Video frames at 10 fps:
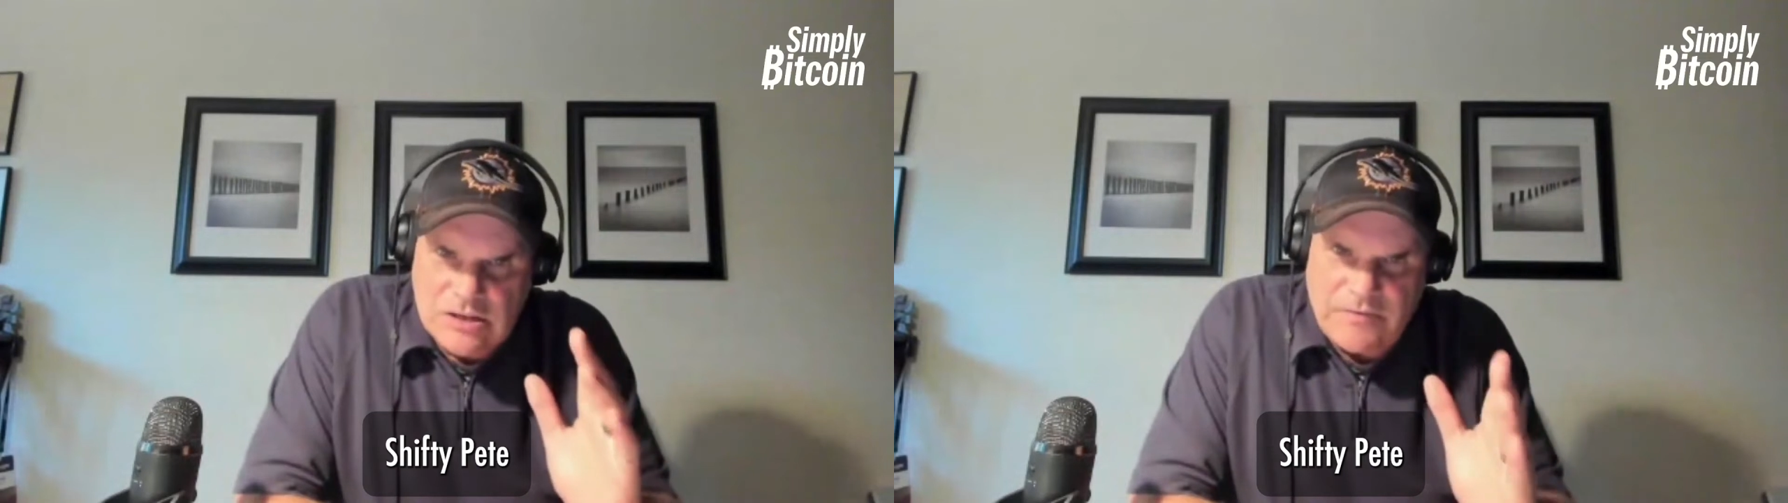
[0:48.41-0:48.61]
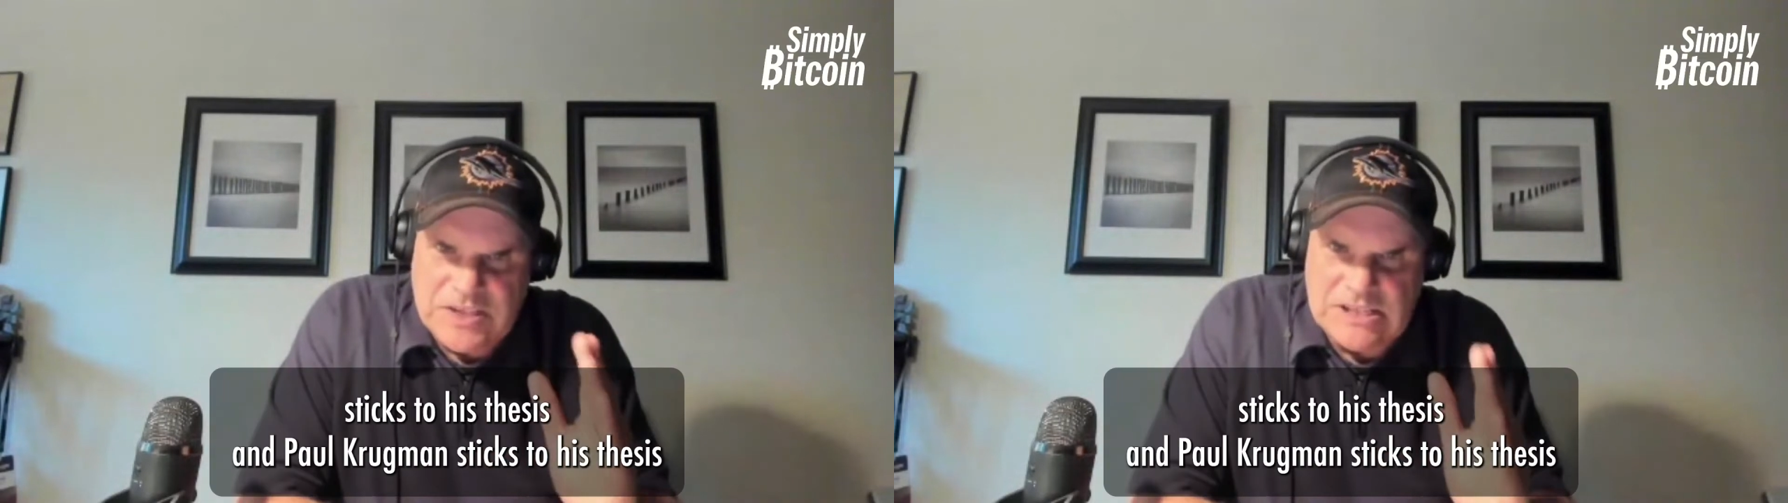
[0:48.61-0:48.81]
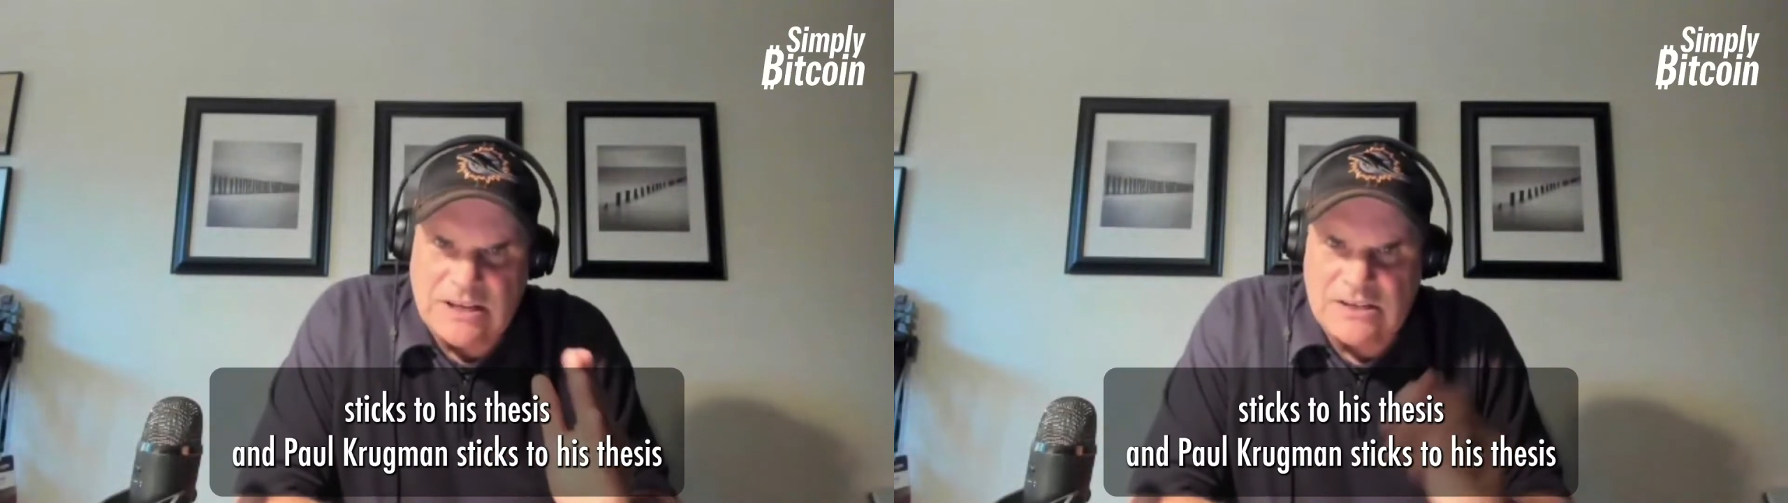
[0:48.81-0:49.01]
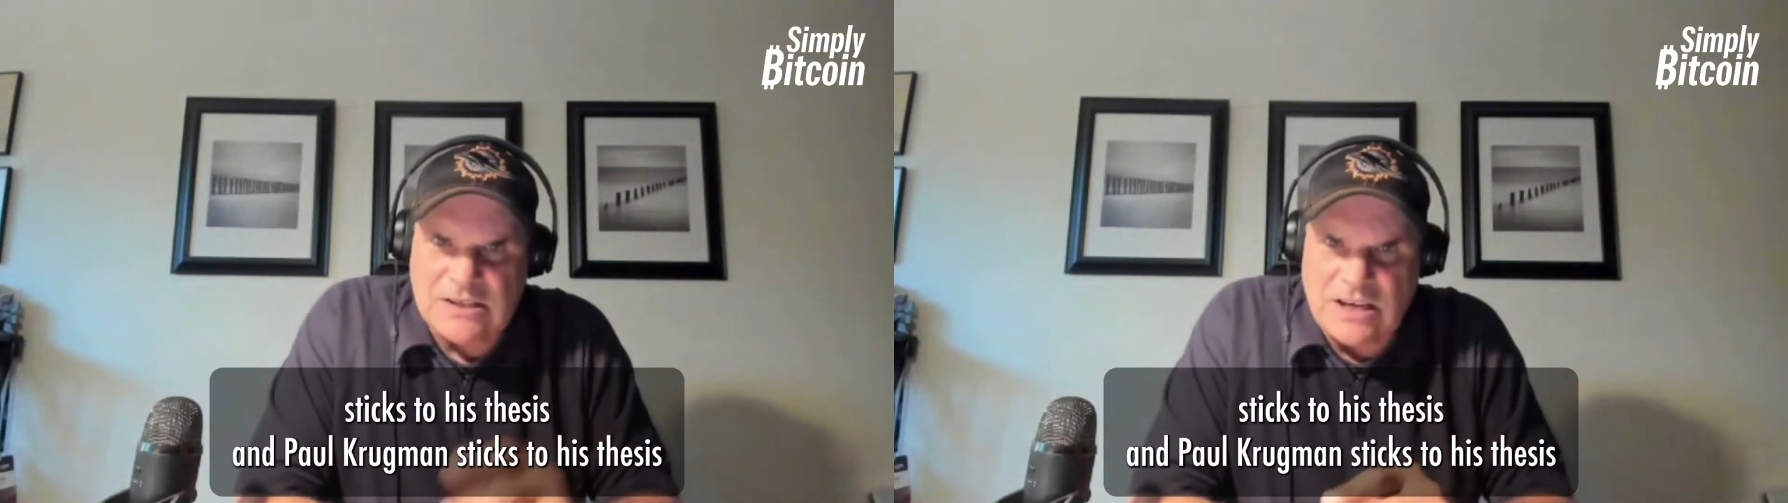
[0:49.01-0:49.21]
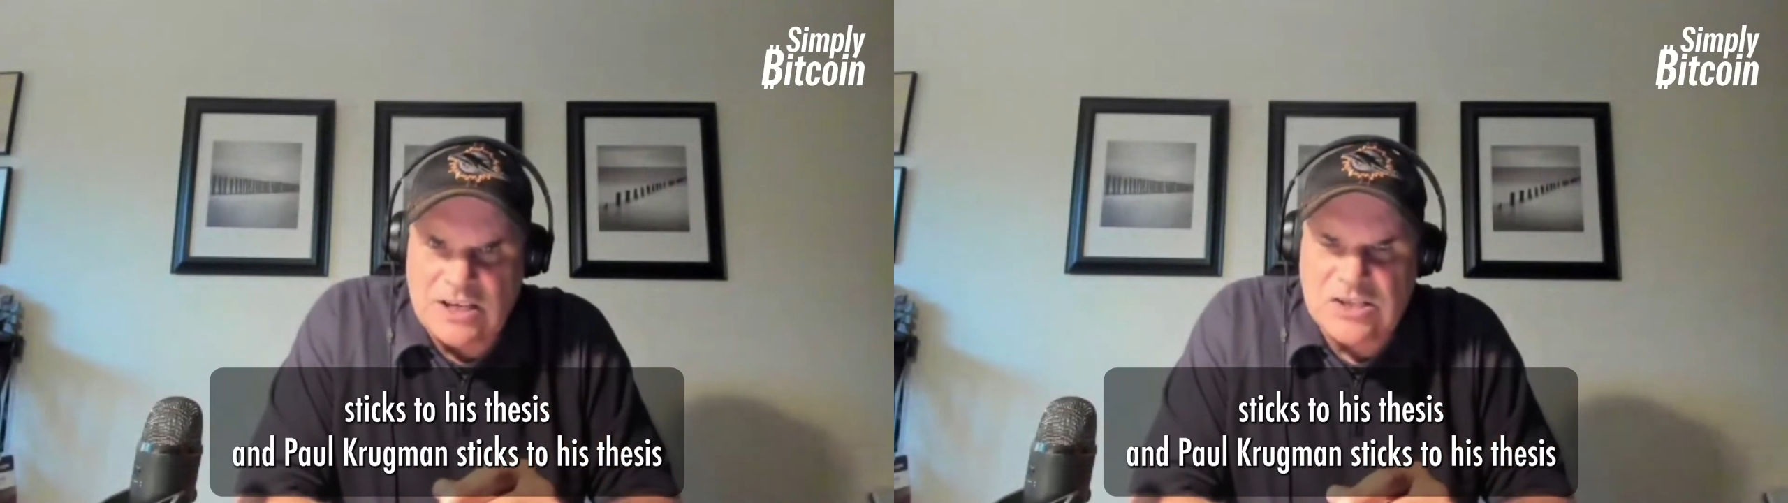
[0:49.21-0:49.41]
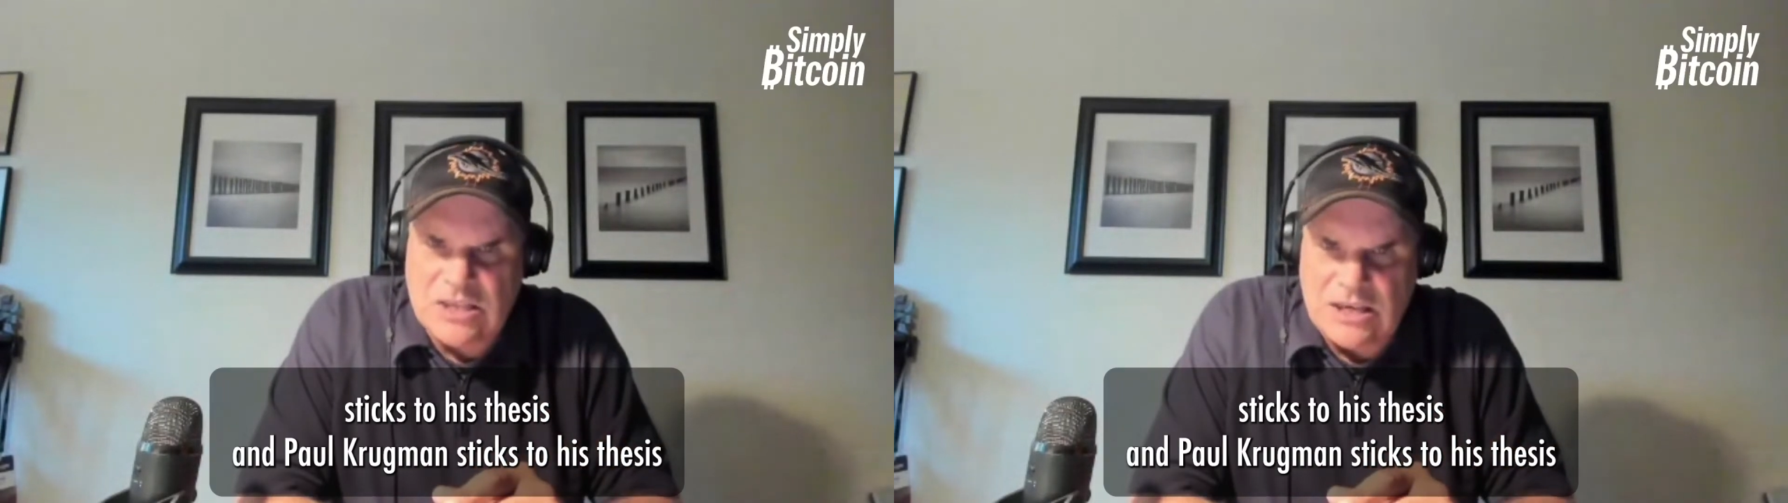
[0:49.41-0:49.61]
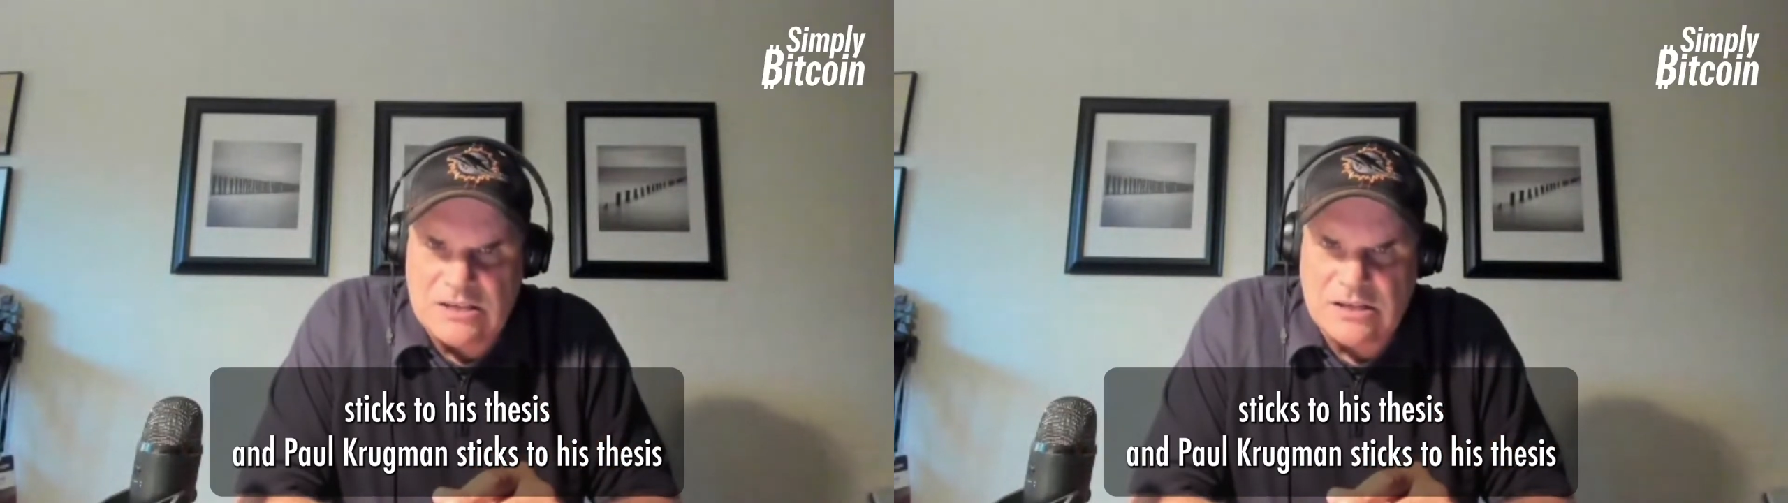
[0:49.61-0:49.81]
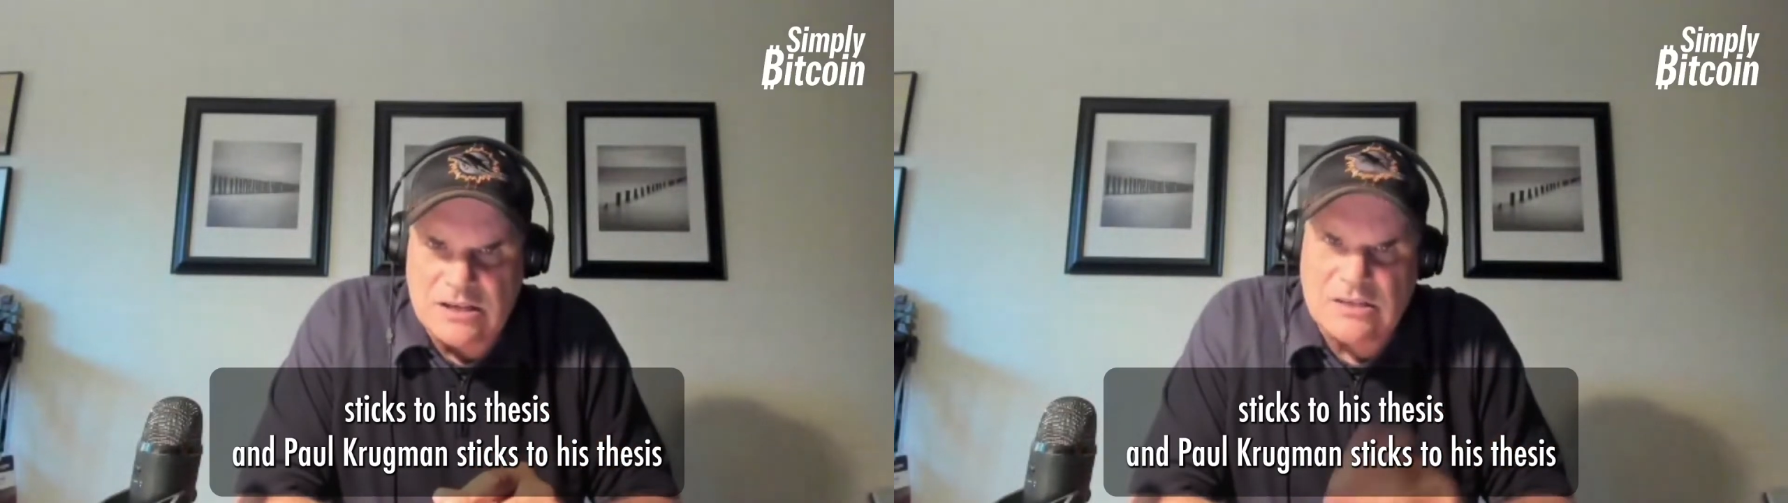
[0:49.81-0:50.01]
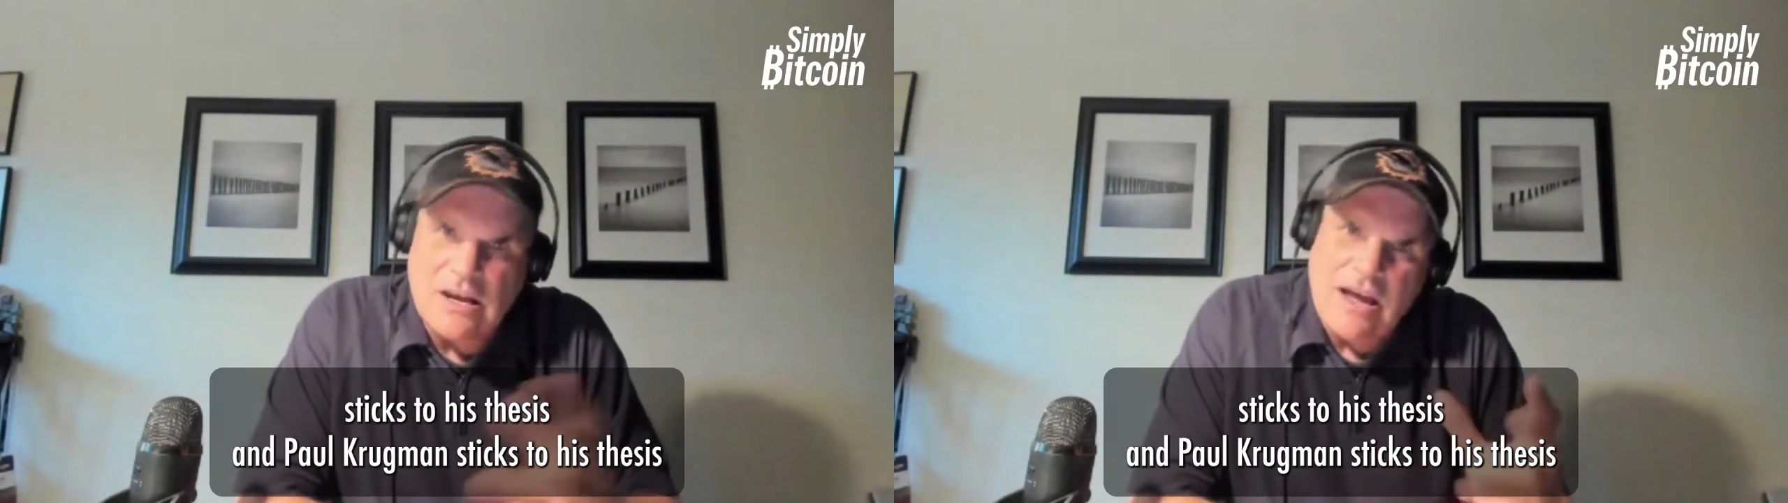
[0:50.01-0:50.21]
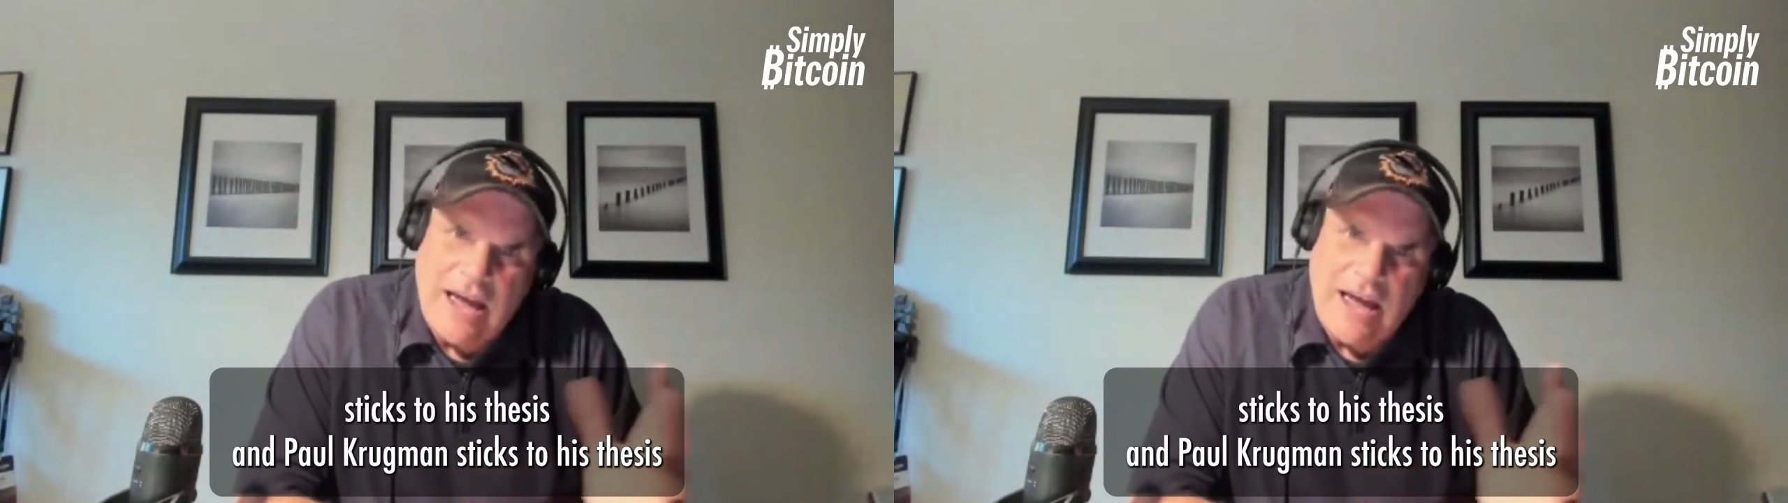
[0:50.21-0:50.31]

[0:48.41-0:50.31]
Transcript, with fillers: sticks to his thesis